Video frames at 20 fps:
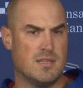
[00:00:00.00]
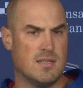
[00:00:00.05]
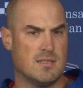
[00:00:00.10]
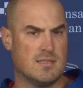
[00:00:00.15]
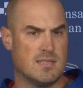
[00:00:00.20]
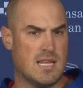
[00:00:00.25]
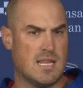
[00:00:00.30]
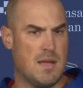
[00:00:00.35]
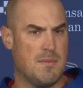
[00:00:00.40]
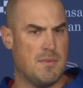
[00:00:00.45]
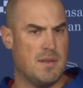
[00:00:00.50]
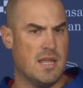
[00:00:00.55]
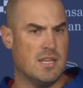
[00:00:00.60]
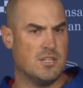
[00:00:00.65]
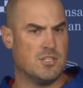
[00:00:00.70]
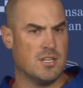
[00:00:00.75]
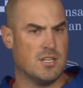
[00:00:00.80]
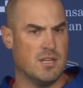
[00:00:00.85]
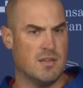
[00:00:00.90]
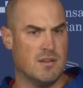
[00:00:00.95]
It's a
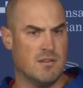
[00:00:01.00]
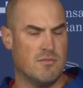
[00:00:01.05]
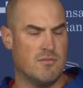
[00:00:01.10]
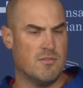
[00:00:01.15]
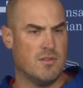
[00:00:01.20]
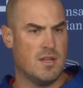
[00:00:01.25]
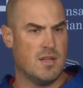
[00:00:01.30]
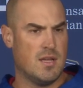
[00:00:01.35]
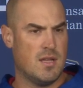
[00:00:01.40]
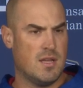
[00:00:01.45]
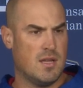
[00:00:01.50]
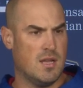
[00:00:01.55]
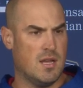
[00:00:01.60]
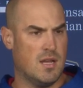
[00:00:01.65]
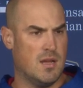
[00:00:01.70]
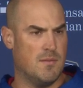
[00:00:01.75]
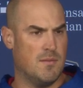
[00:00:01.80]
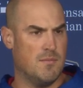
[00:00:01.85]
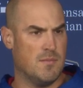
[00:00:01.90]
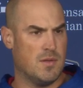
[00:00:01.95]
combination of,
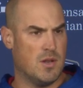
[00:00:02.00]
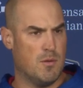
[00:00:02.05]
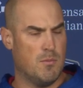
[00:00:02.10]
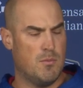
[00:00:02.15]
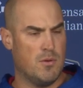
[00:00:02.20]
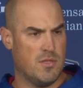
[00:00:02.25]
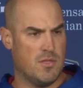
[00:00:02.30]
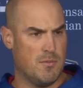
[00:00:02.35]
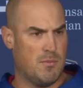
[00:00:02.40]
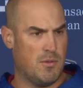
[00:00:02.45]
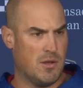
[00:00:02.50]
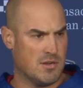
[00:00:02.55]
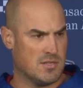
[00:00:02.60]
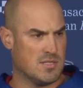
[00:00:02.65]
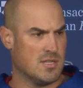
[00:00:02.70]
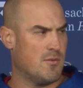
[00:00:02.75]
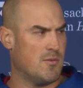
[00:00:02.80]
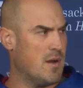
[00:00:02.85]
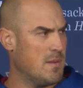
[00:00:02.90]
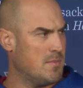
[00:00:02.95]
um, you know, putting players
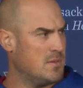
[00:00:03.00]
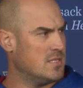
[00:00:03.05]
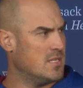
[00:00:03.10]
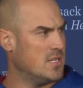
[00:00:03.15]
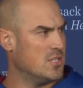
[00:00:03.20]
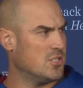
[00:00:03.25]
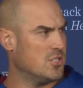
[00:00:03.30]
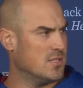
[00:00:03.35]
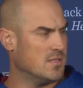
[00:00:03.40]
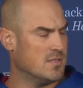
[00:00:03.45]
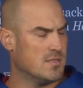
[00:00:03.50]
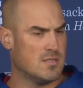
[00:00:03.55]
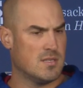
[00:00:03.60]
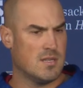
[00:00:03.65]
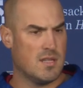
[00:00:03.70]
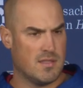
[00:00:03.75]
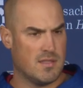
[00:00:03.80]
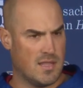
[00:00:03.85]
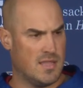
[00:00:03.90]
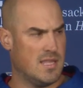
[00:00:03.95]
in the right positions,
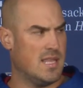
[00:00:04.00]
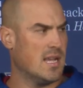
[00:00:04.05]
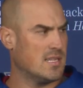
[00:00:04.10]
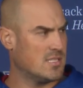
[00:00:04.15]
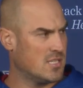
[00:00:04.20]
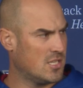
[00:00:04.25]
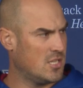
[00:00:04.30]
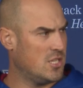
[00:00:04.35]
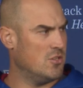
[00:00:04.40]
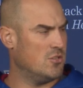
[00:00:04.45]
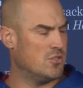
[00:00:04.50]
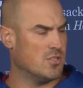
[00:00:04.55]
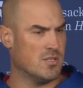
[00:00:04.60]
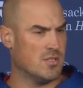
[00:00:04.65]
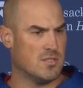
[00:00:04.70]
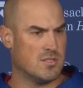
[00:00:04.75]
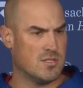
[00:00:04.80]
then the execution.